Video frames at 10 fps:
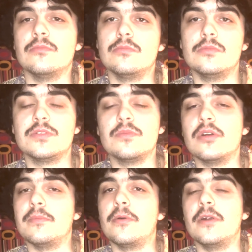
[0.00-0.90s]
what's more
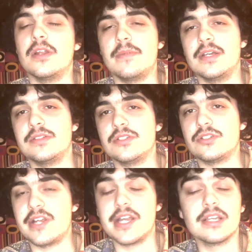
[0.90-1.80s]
important about this
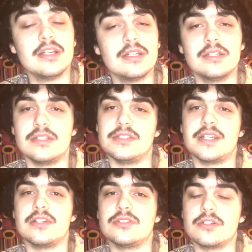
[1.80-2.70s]
track is
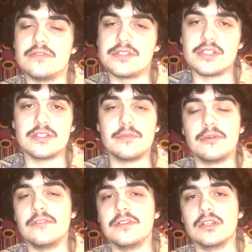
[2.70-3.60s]
that it serves as the
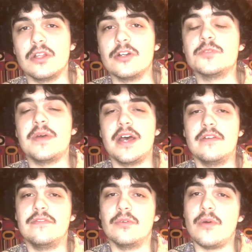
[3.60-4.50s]
perfect
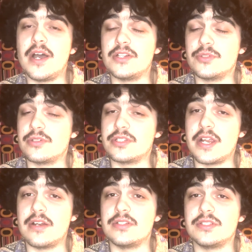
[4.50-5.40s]
launchpad for why George
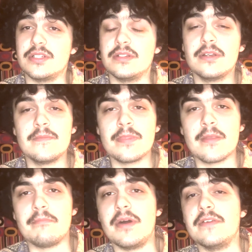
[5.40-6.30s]
Harrison
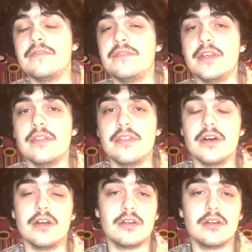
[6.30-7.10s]
might fit the